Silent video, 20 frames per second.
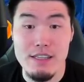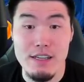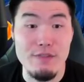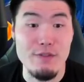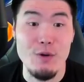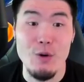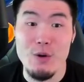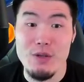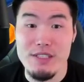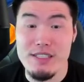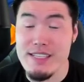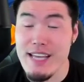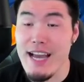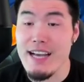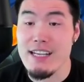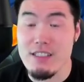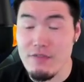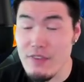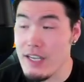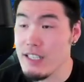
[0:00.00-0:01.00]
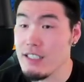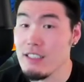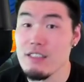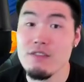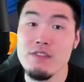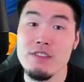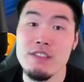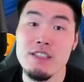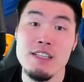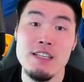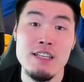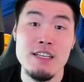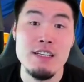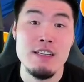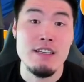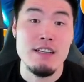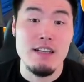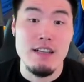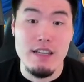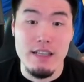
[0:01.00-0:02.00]
of course, attacks effective
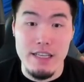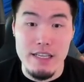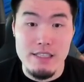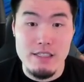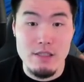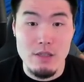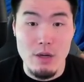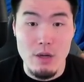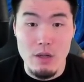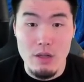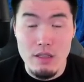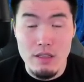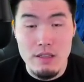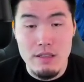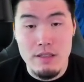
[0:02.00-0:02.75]
against all,